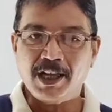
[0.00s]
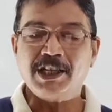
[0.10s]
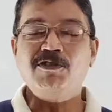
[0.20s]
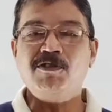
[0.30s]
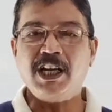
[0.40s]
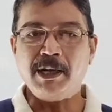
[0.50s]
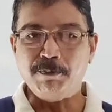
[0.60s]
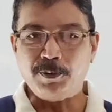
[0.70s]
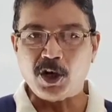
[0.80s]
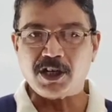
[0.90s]
Now one
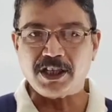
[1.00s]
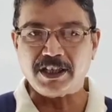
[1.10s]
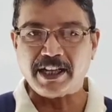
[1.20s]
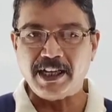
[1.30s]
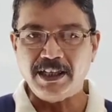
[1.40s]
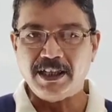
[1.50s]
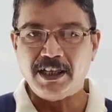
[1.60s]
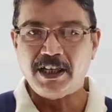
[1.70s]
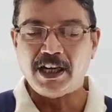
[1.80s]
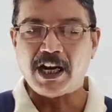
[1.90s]
important
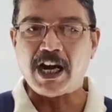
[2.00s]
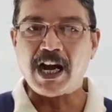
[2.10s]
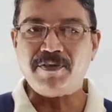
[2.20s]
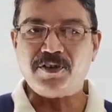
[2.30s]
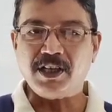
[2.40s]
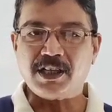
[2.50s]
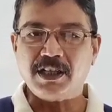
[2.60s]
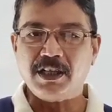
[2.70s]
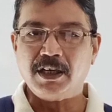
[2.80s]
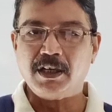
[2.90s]
thing,
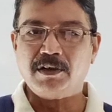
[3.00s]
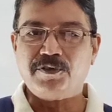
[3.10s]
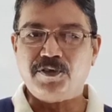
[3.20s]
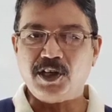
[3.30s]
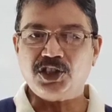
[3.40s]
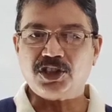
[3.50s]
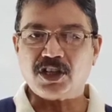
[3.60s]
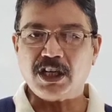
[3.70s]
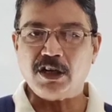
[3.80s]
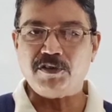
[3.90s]
after first
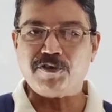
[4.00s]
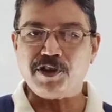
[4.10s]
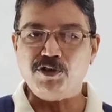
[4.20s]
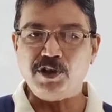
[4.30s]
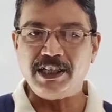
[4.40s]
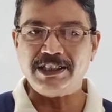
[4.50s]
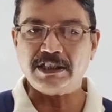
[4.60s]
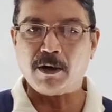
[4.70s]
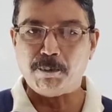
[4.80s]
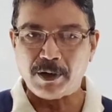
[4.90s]
run of view is
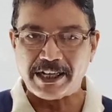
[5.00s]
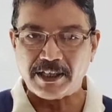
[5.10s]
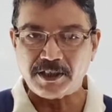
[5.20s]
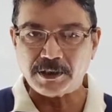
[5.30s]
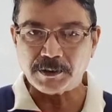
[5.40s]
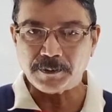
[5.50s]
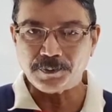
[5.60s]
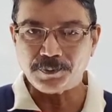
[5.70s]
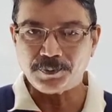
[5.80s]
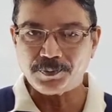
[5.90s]
complete,
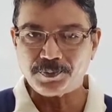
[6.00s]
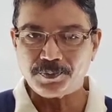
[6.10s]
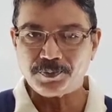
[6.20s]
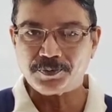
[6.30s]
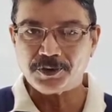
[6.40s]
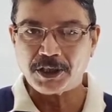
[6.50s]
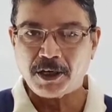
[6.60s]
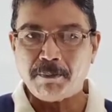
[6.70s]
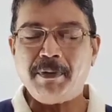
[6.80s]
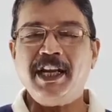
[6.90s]

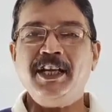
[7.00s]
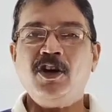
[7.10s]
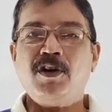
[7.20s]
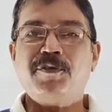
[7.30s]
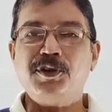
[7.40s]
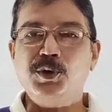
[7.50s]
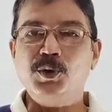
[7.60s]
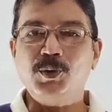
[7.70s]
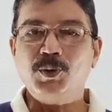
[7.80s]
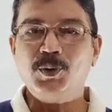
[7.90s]
many of
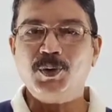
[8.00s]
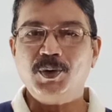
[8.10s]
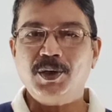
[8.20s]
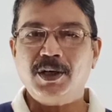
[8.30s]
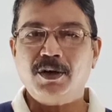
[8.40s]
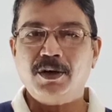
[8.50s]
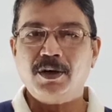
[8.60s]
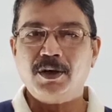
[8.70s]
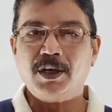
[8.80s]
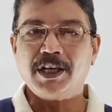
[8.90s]
you
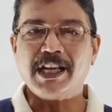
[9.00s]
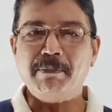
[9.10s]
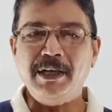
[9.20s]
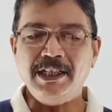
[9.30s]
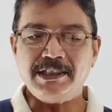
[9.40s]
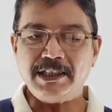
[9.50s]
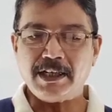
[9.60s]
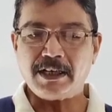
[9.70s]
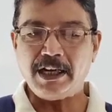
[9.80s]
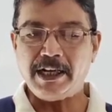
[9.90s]

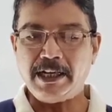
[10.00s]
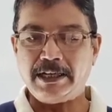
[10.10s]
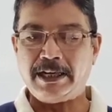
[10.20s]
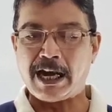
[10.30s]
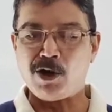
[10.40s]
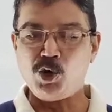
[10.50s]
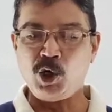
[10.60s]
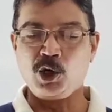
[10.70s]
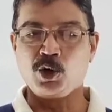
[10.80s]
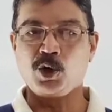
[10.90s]
immediately
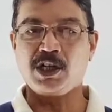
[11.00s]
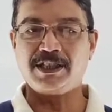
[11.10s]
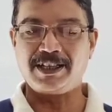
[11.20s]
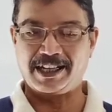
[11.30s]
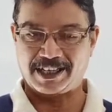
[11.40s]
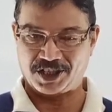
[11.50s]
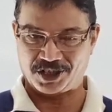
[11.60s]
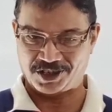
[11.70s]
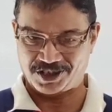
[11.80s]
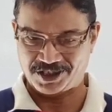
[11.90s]
download the
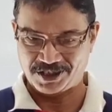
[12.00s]
lecture.